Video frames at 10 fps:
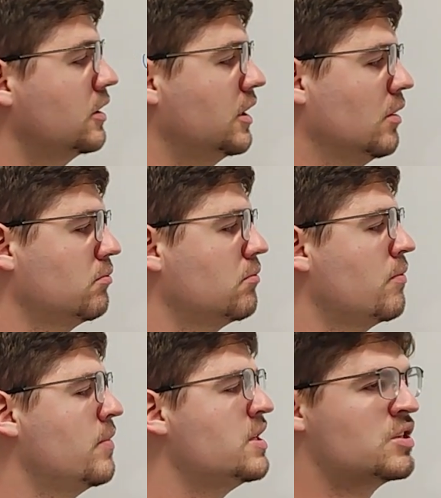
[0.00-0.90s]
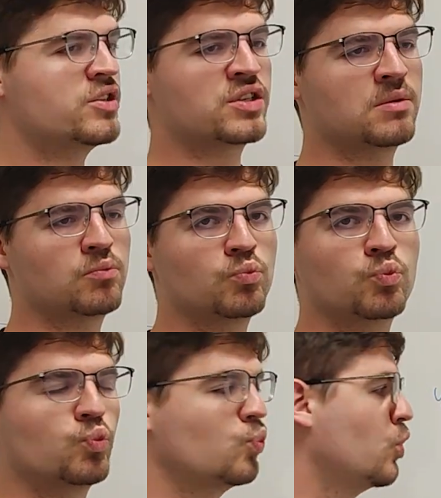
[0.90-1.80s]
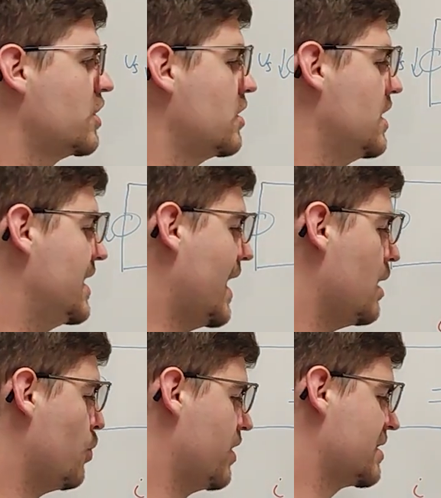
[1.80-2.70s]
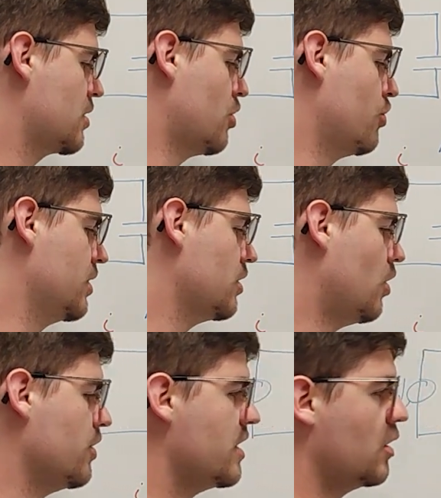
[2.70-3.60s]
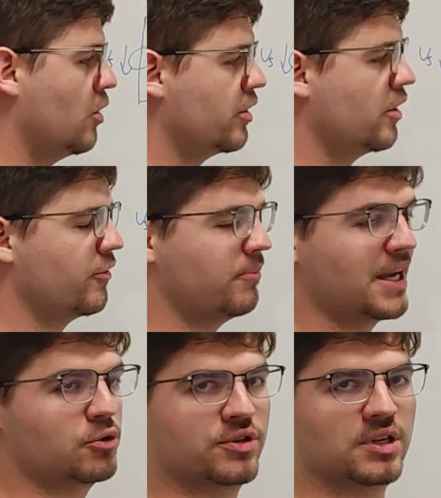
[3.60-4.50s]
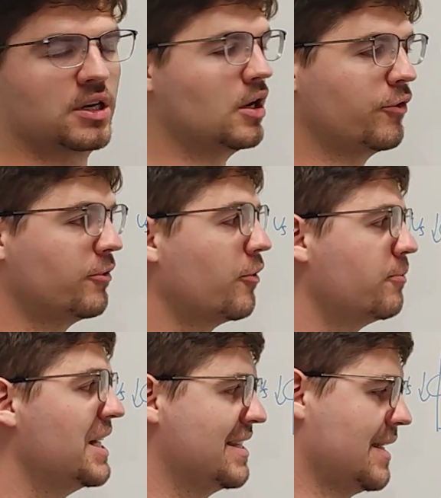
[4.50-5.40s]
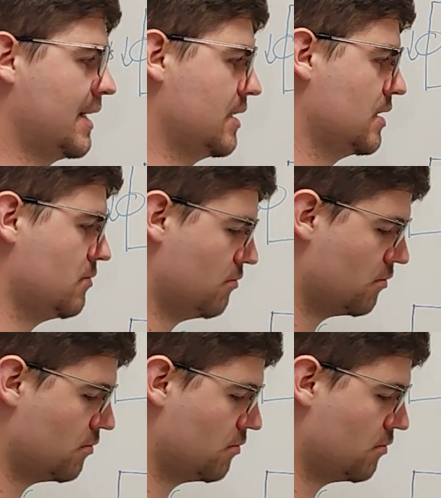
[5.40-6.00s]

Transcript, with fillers: So this system would decay with its current on the order of, micros, uh, of, of milliseconds.